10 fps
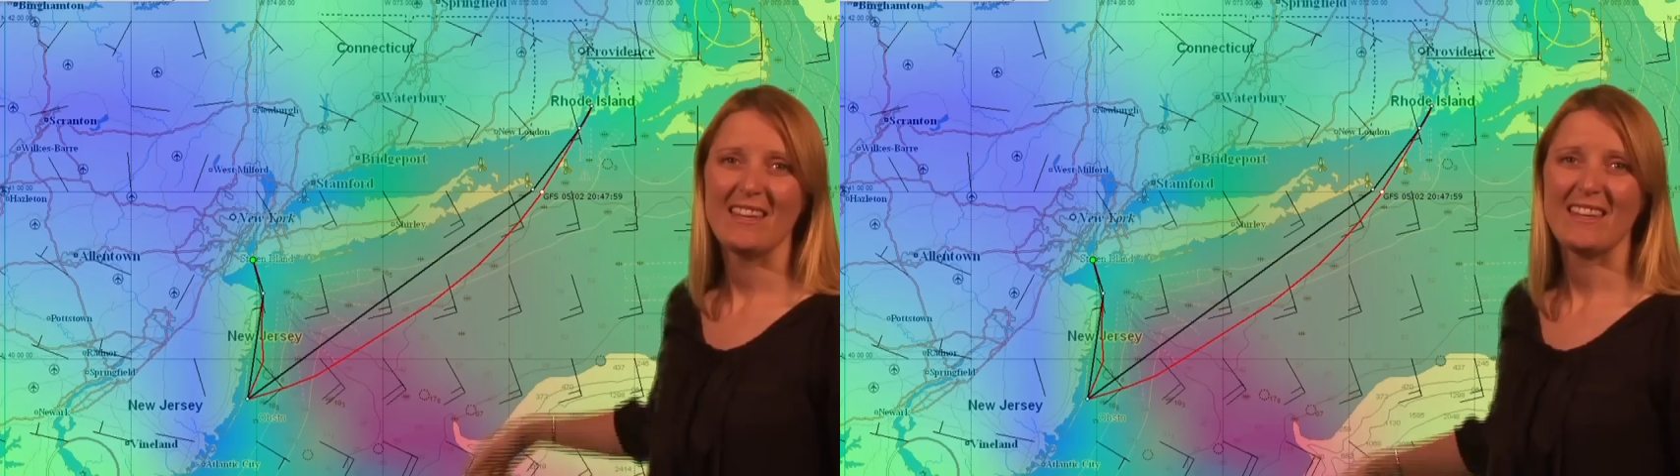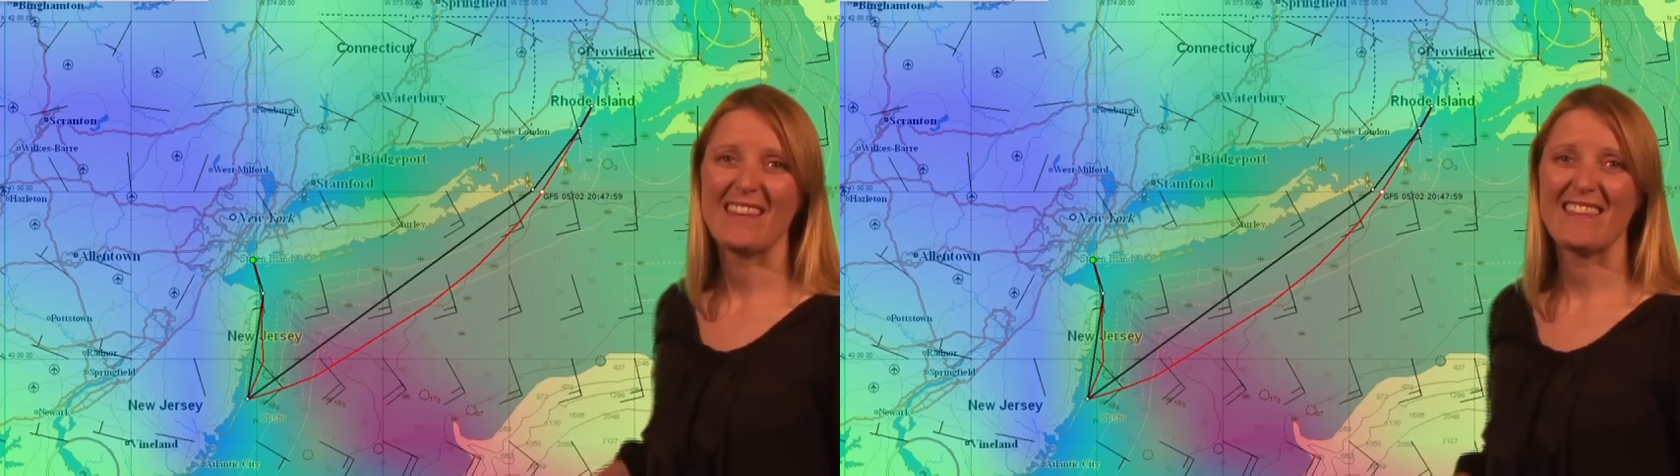
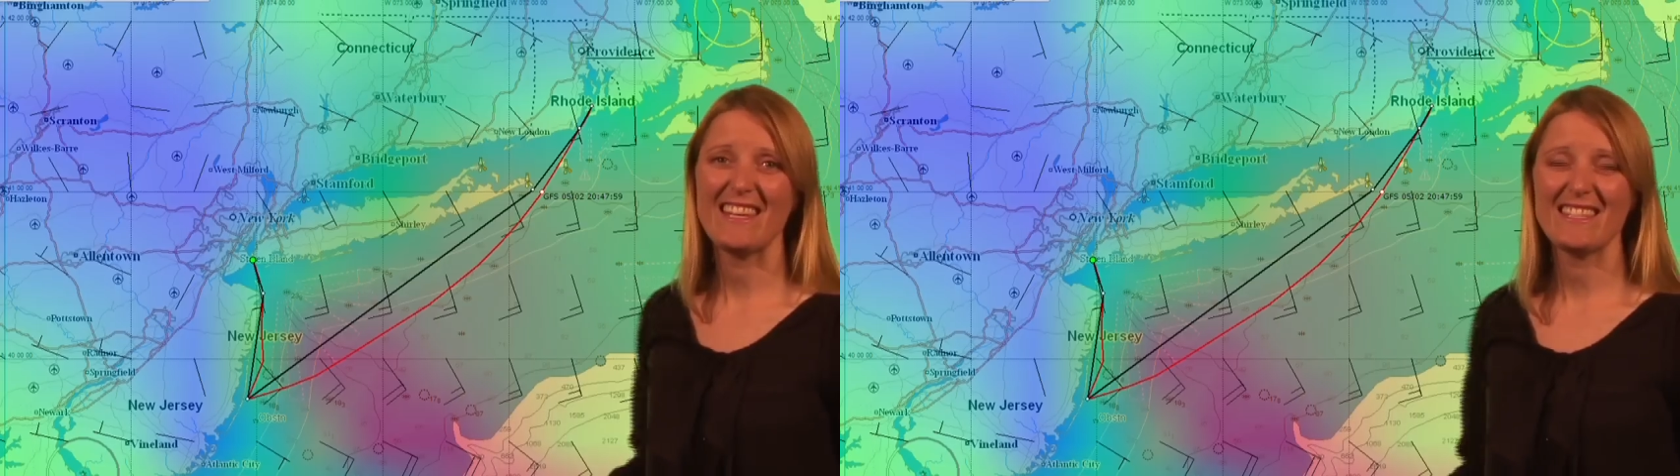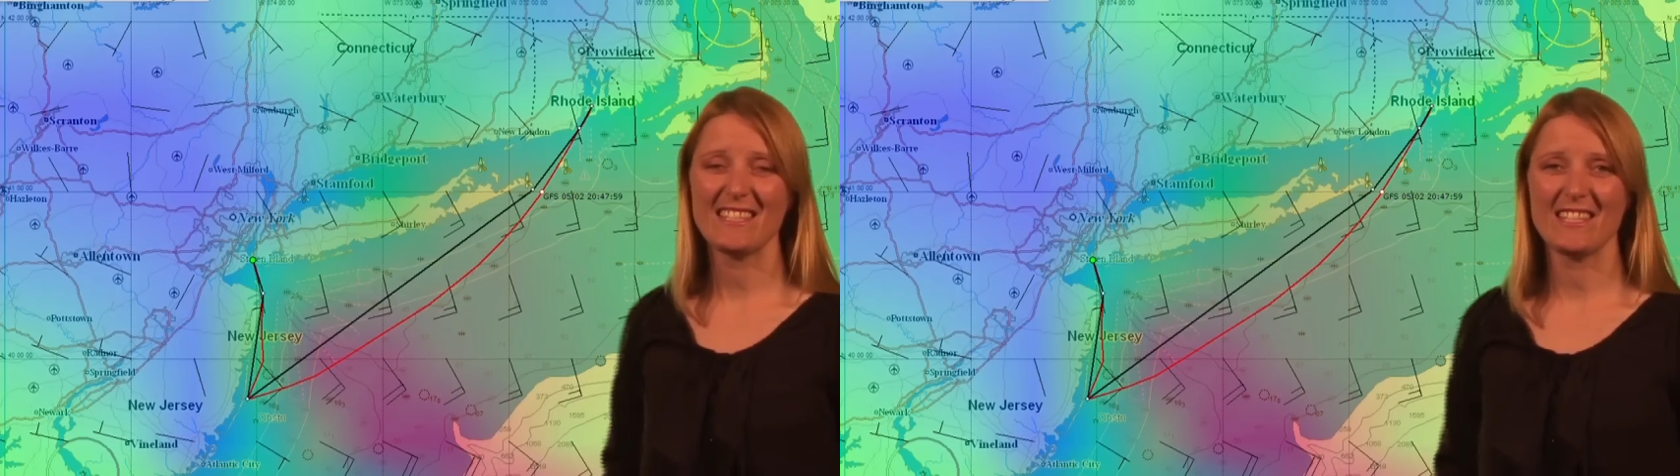Now,
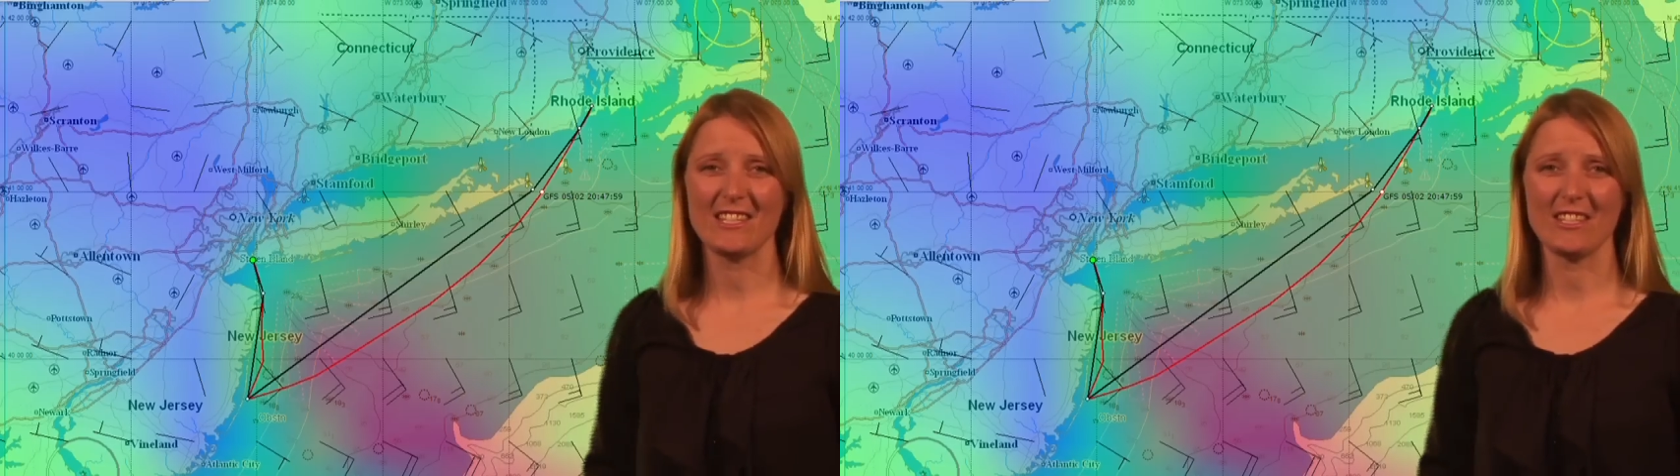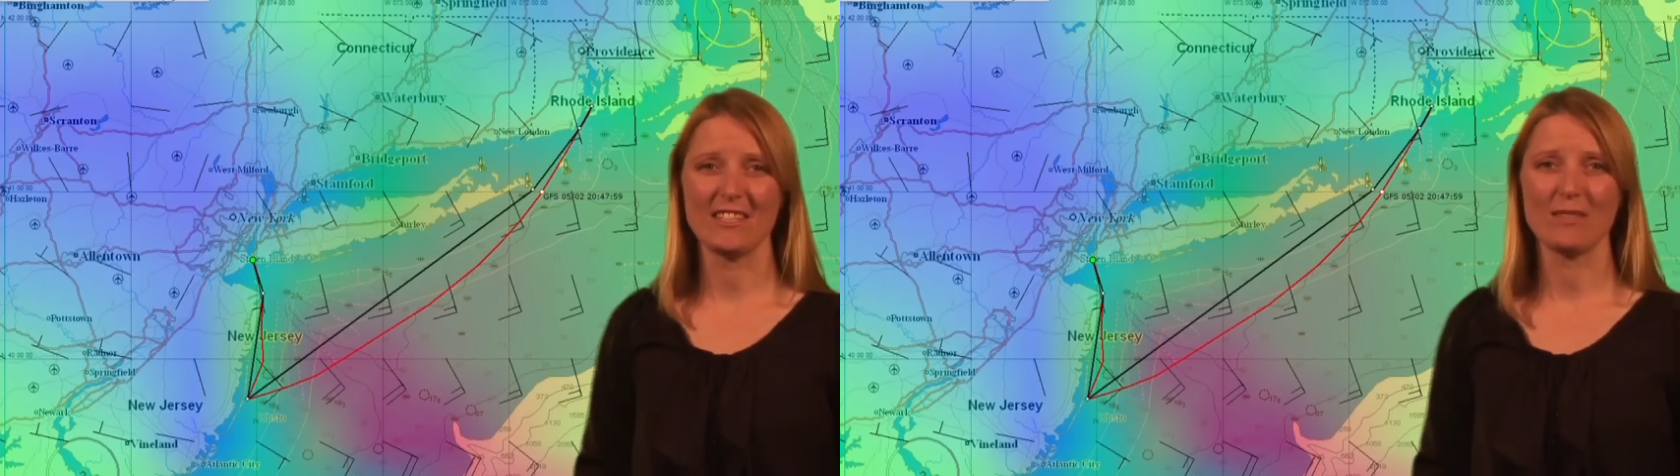these
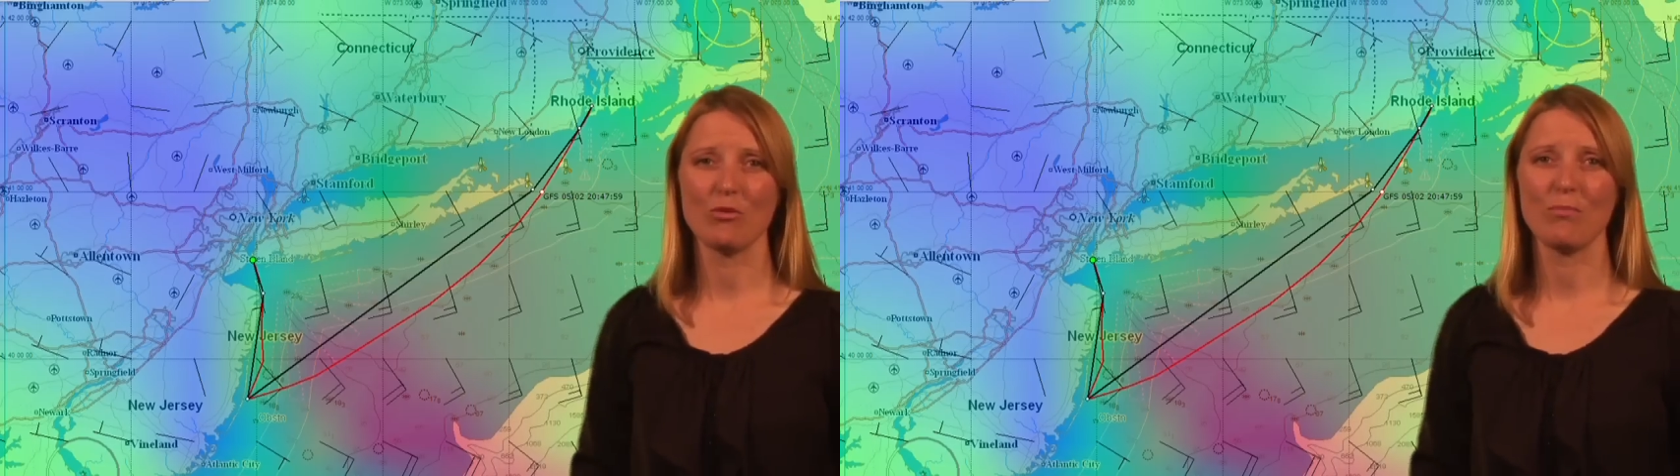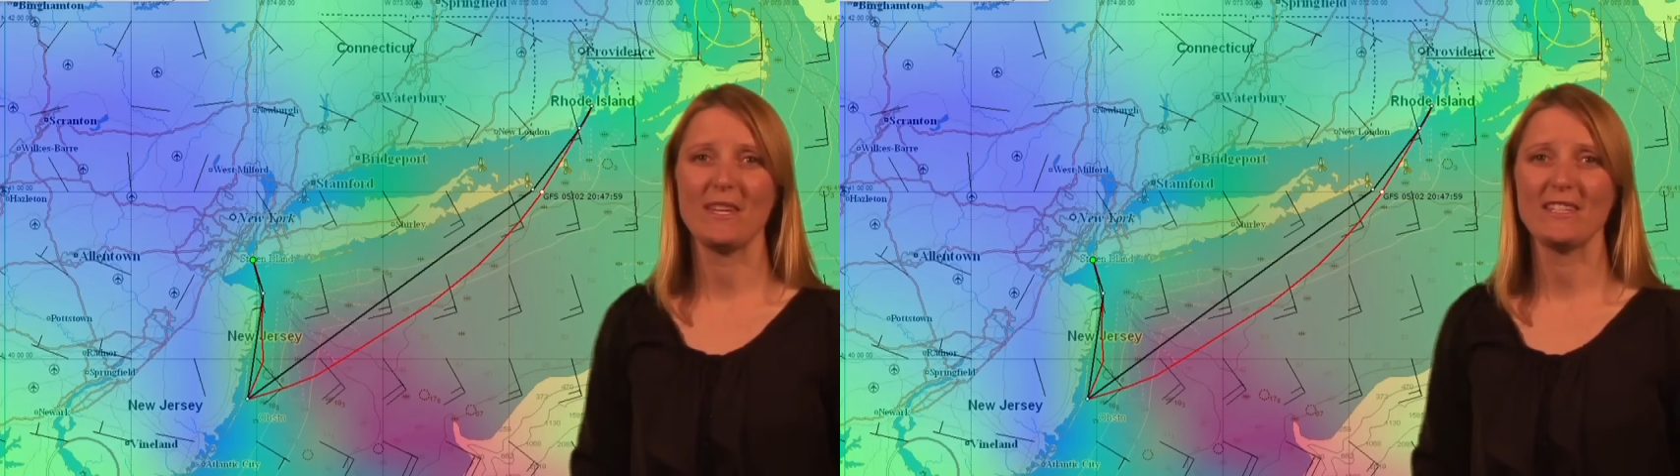decisions
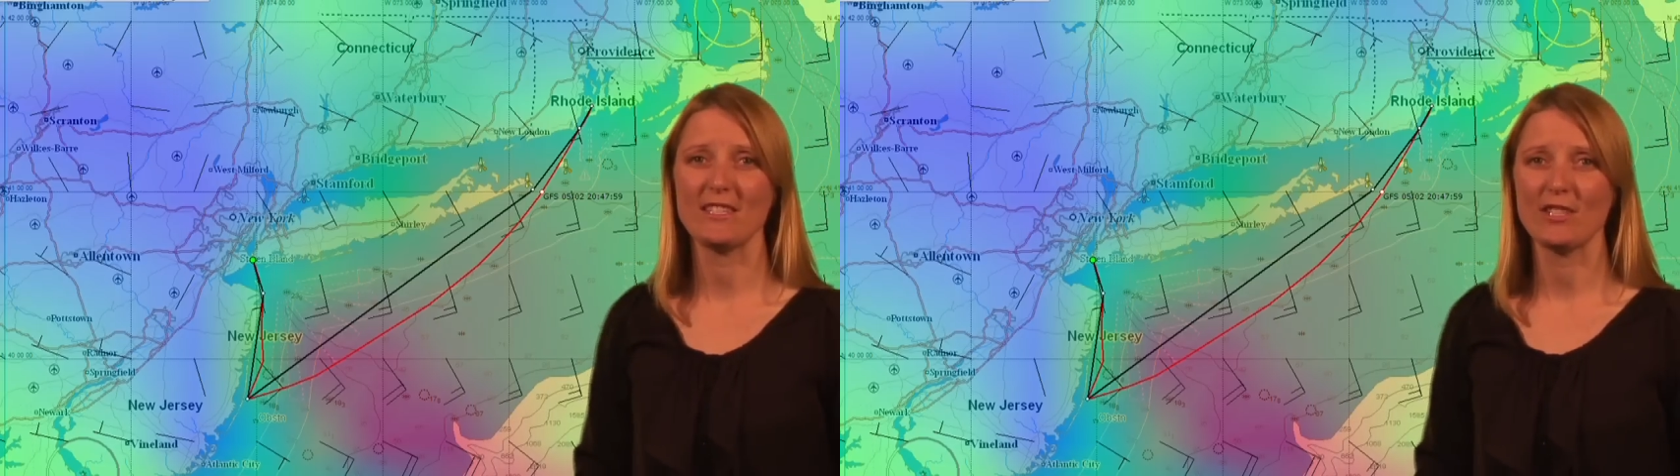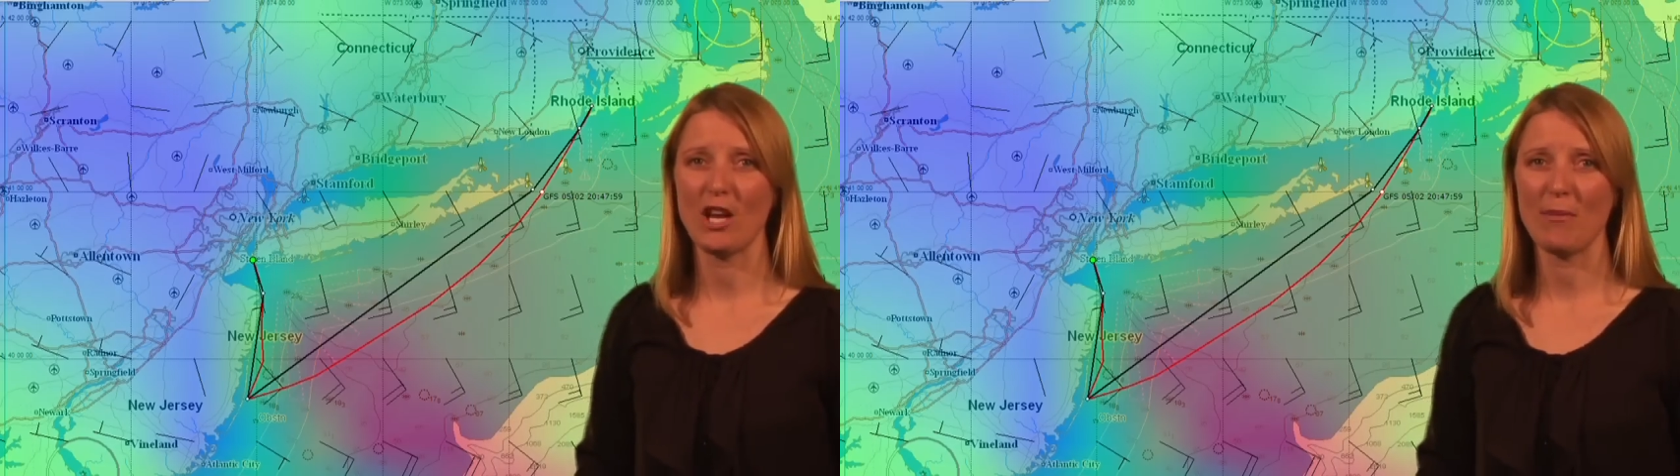will be
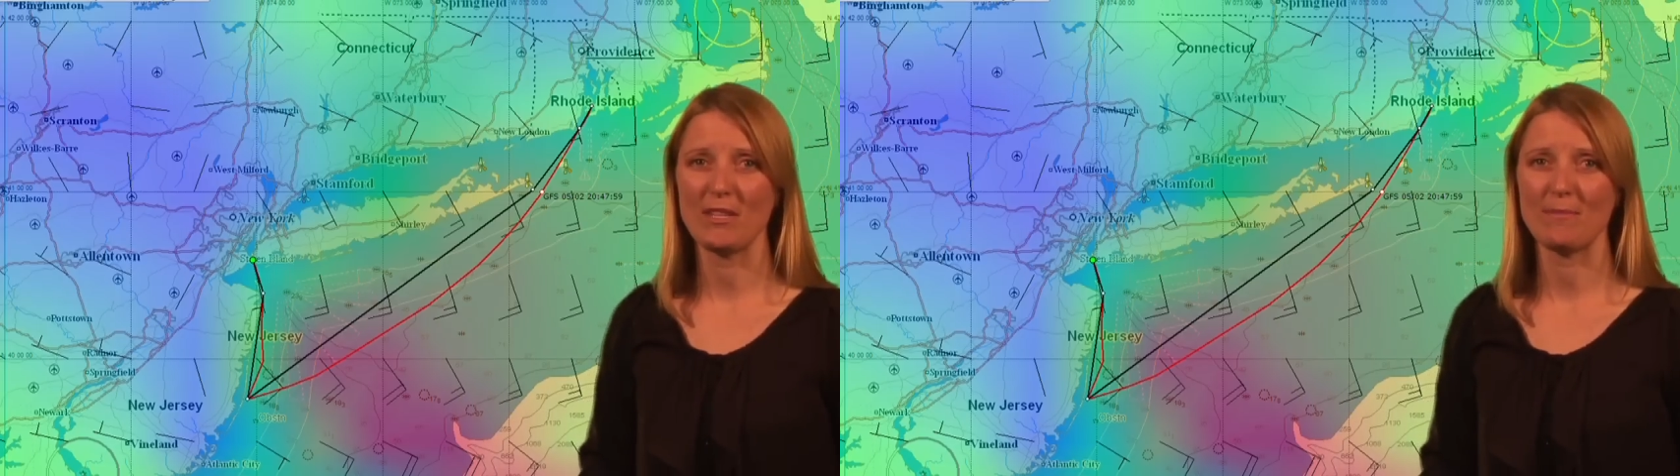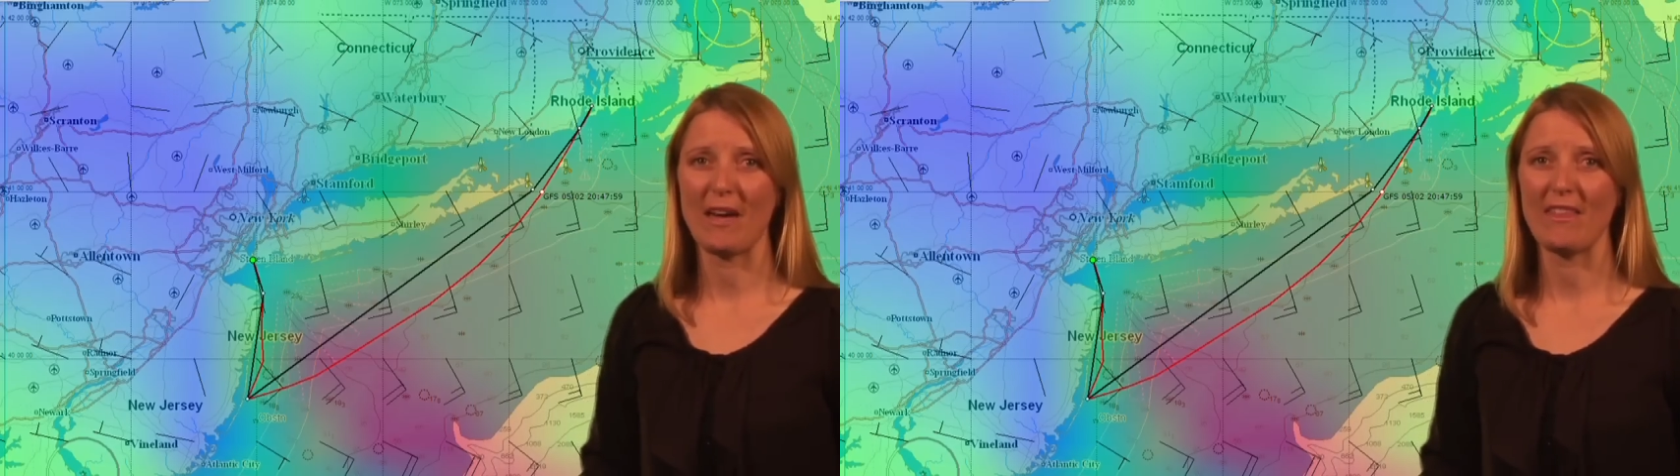
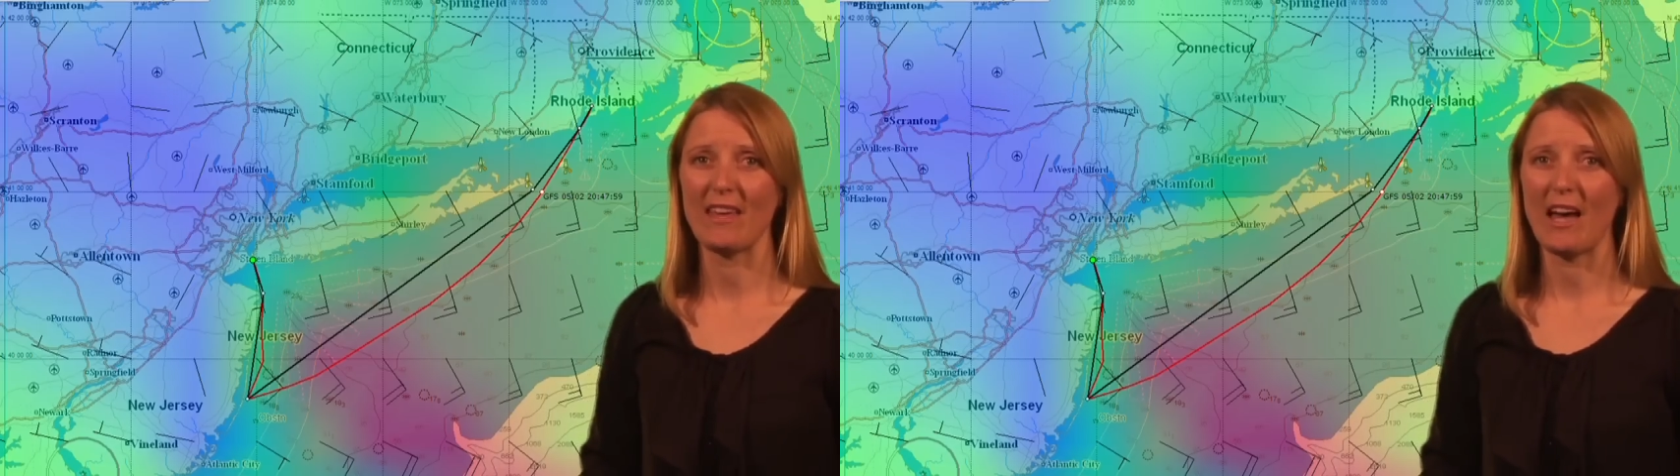determined by the